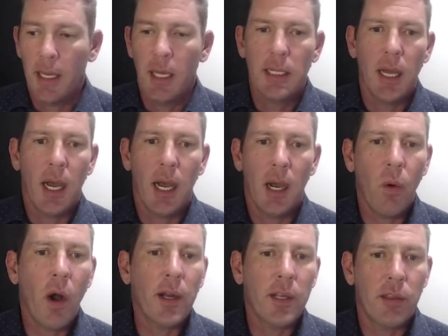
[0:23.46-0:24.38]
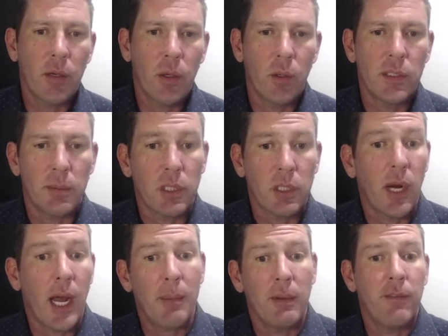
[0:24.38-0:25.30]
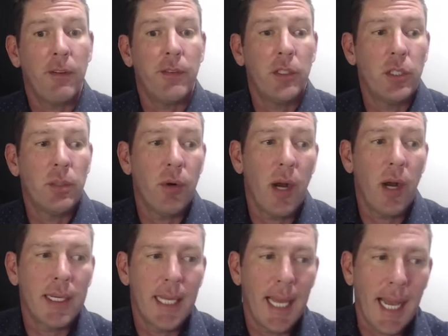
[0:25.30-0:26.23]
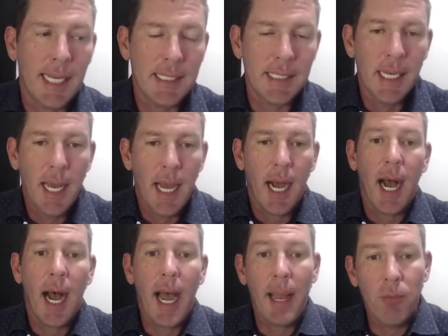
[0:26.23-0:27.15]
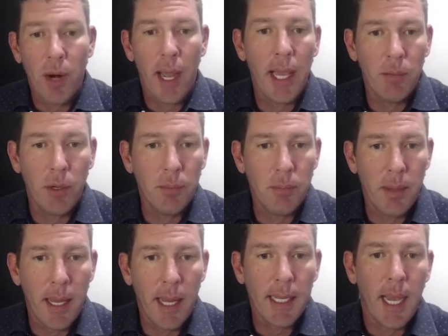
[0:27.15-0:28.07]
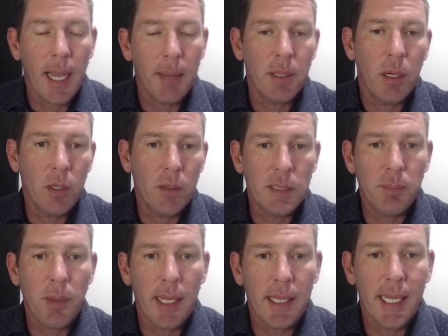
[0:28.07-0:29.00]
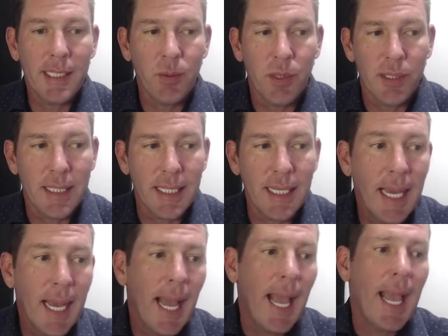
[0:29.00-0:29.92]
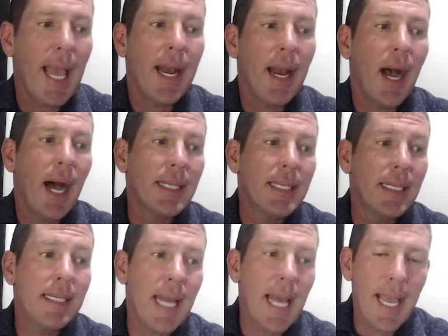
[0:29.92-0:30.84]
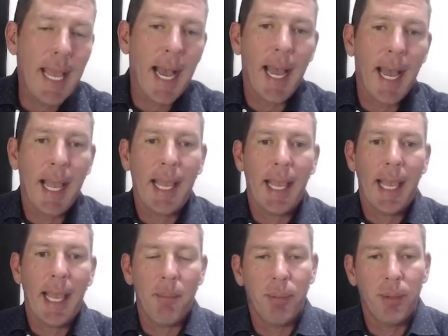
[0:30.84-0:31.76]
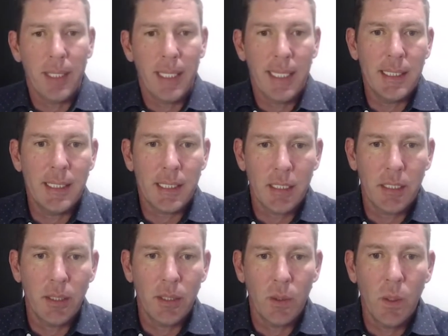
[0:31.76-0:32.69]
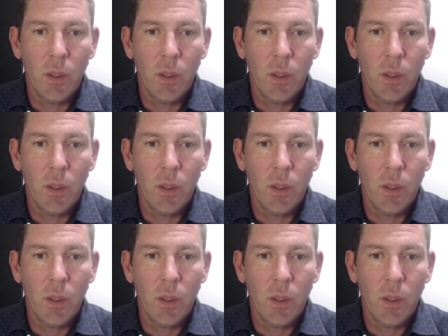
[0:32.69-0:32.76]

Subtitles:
walk you through subscribing for future broadcasts. I'm Ryan Rodenbeck. I'm the owner of Spyglass Realty, and today I am pleased to